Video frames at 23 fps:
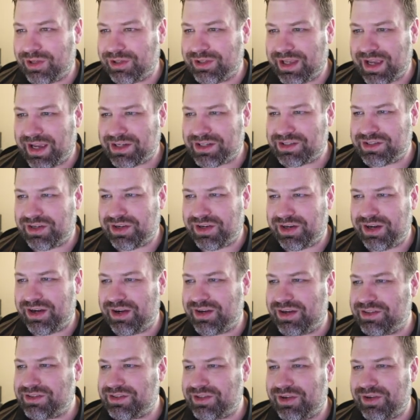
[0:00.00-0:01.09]
to action on
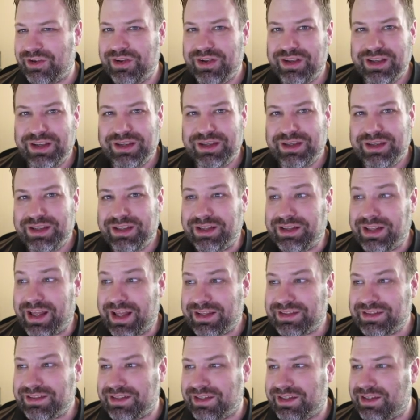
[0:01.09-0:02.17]
here. So
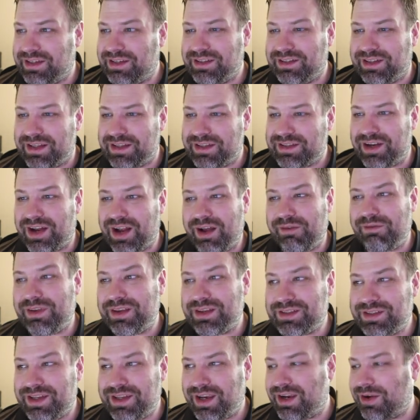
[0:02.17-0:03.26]
that's an
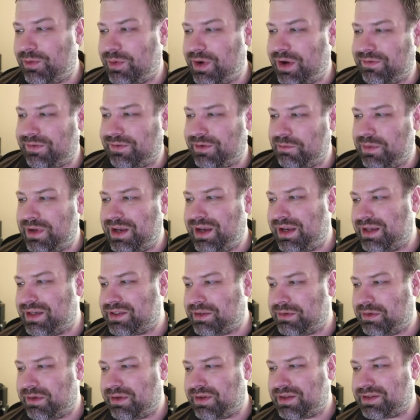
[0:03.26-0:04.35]
obvious takeaway for me as
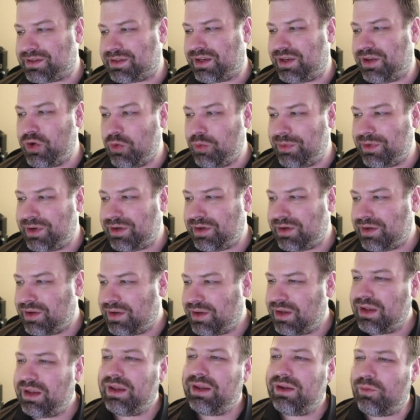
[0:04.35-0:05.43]
a human
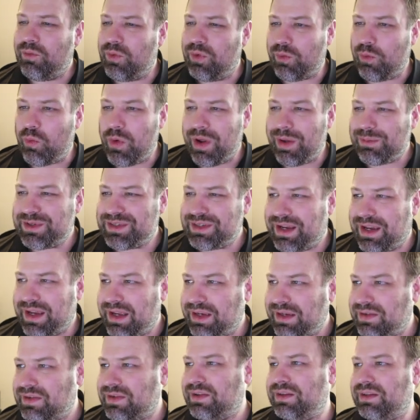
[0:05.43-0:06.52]
with a
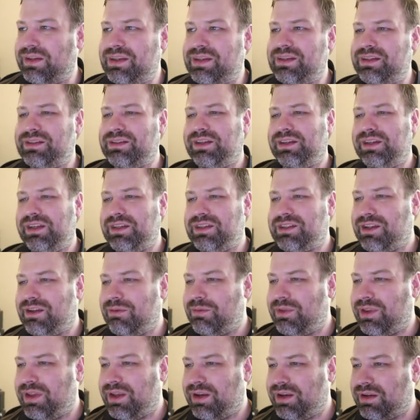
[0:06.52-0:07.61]
website is I need
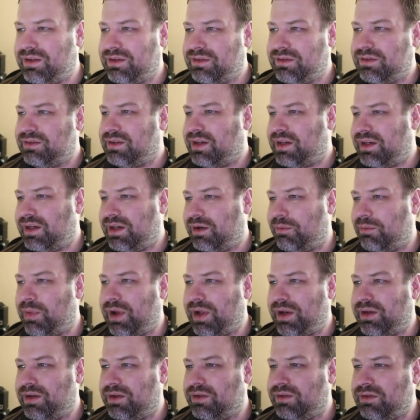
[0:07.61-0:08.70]
a
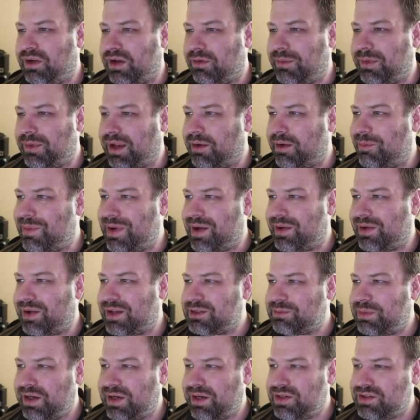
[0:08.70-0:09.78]
button on my About Us
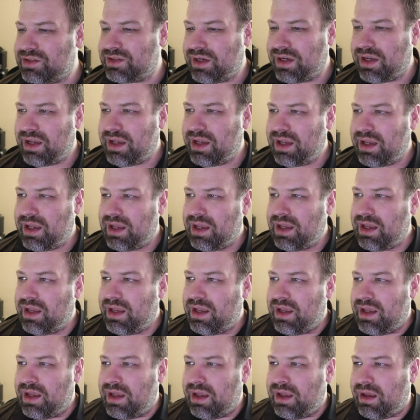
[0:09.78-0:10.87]
page.
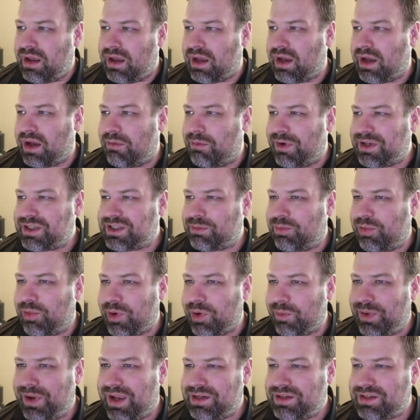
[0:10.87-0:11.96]
My
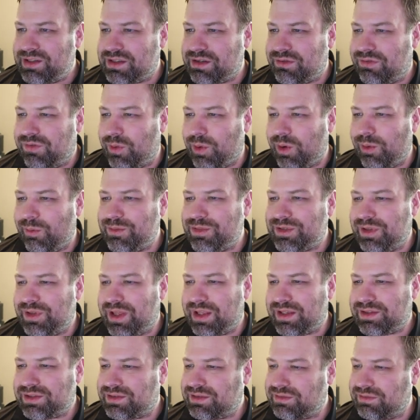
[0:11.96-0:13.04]
support page is a form, so
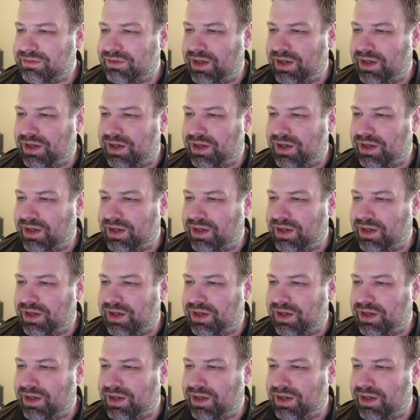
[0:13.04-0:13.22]
that's